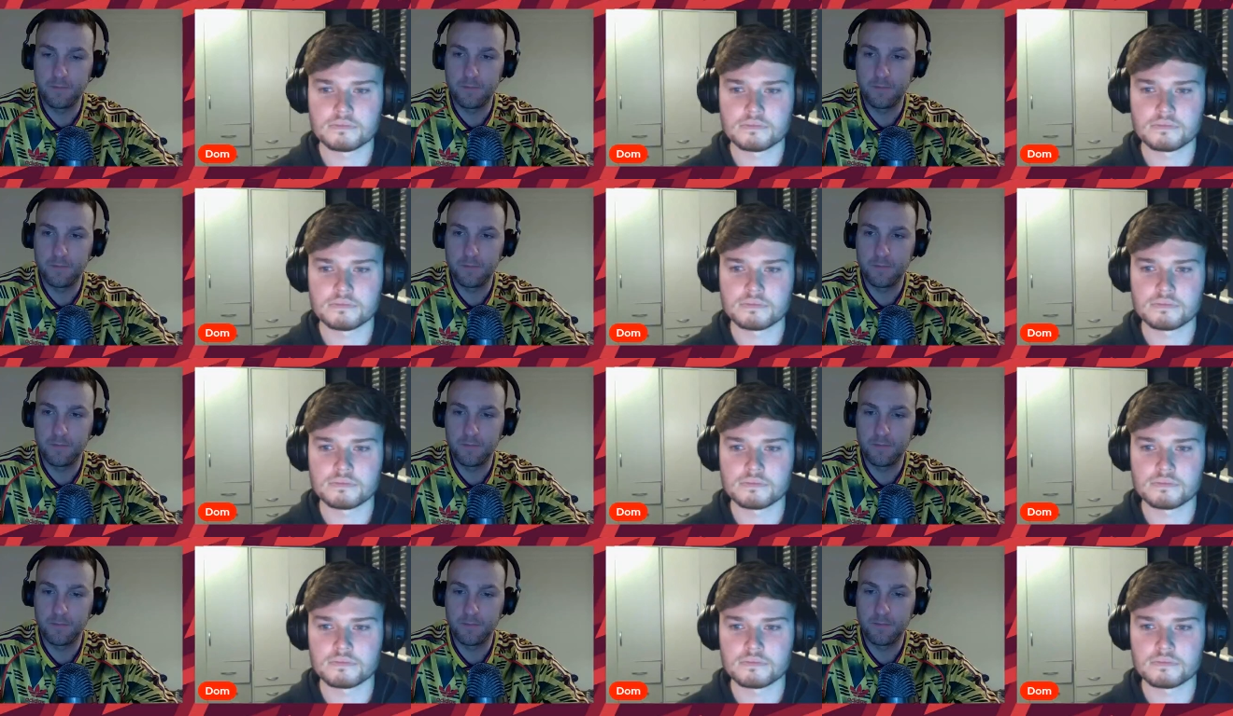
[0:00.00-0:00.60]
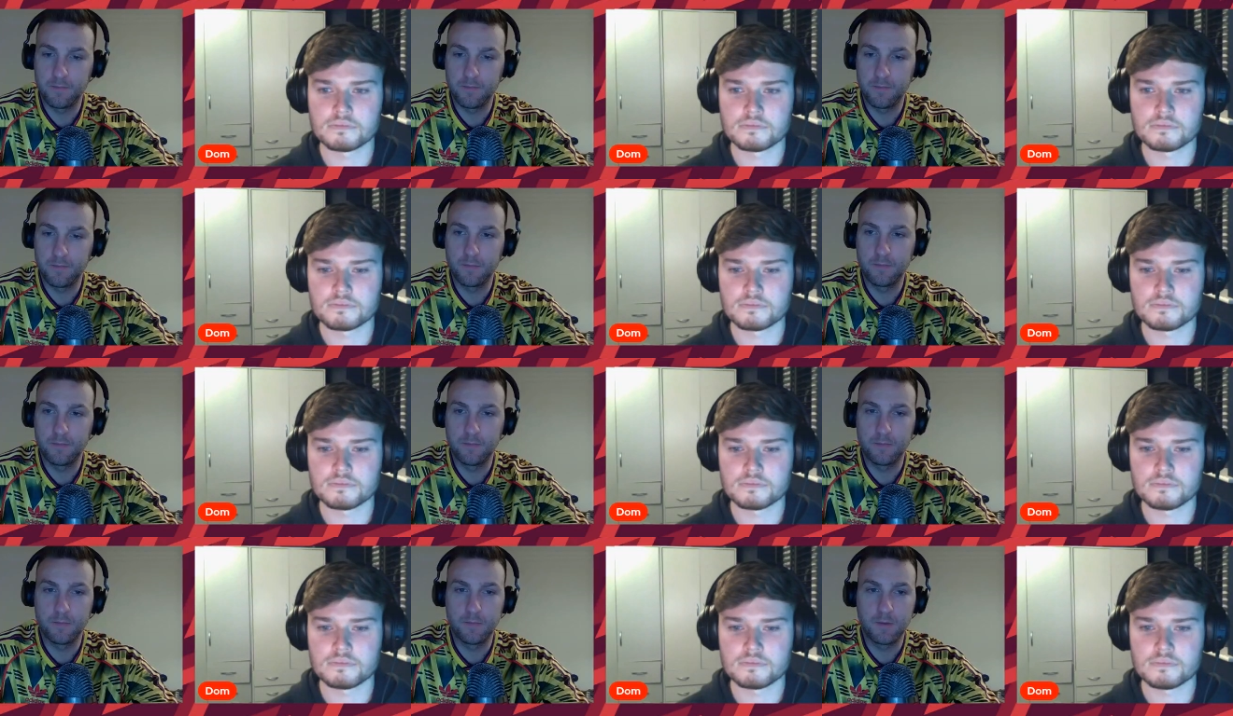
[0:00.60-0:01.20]

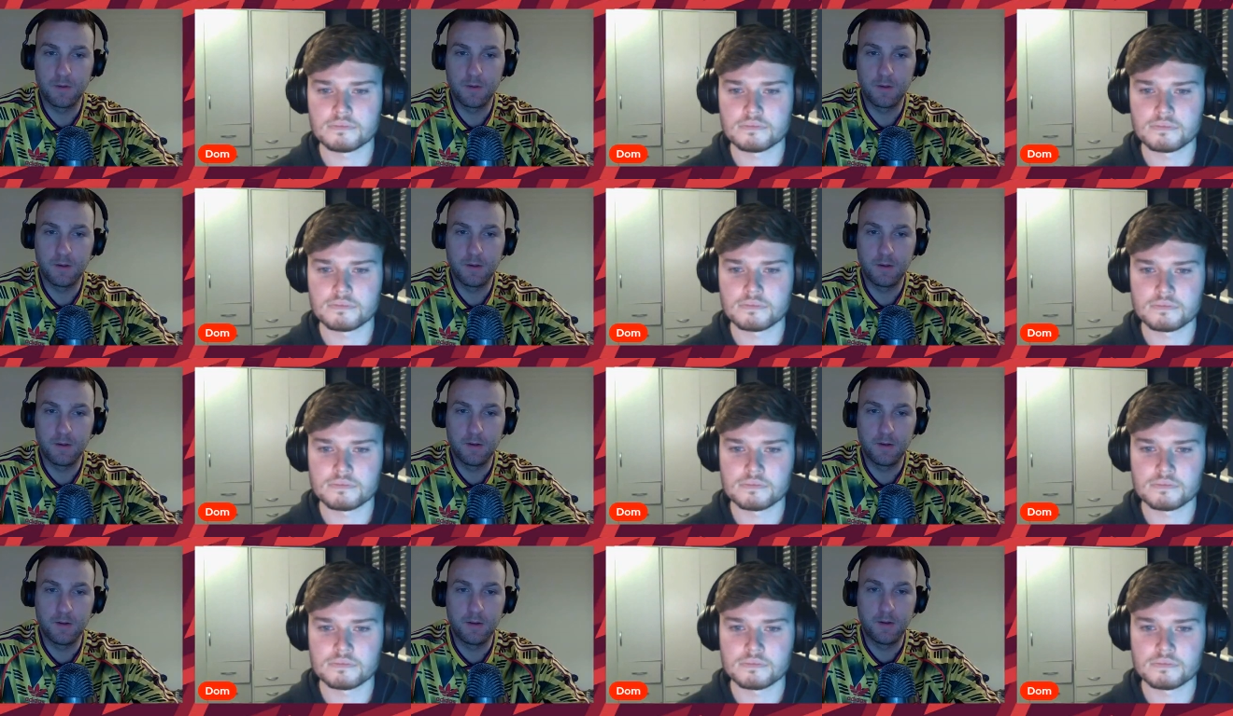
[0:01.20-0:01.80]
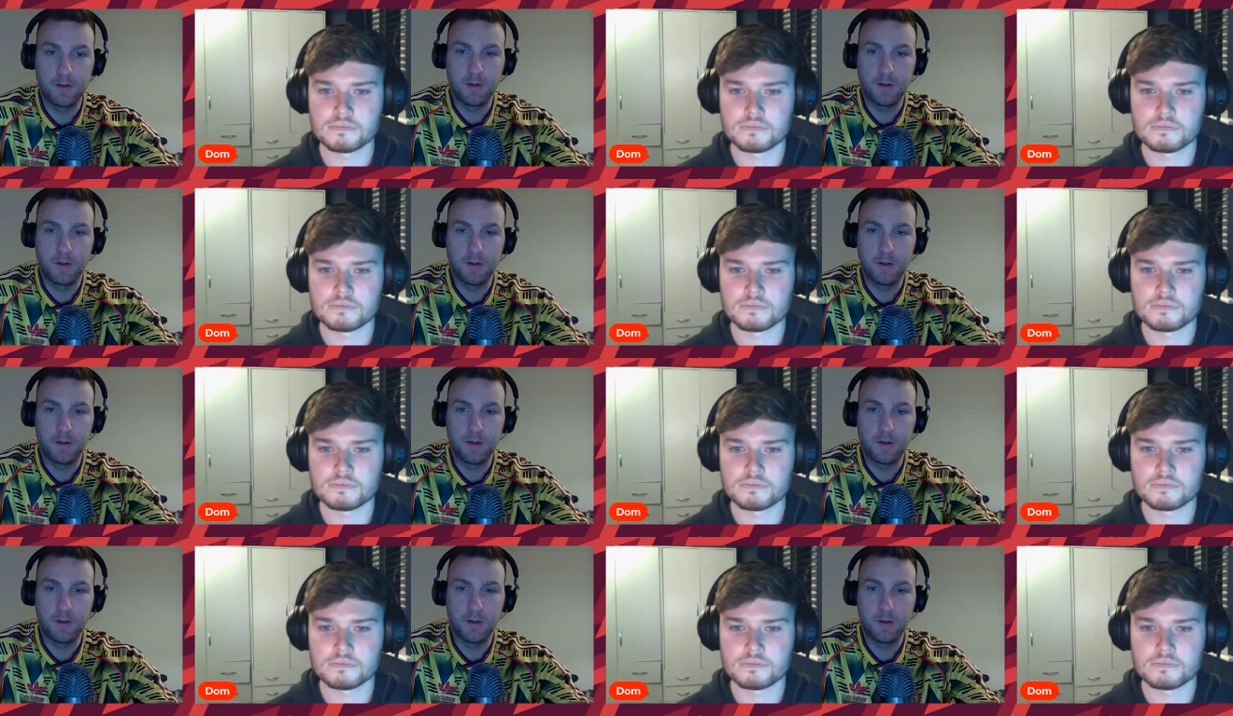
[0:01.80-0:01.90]
Nothing is said.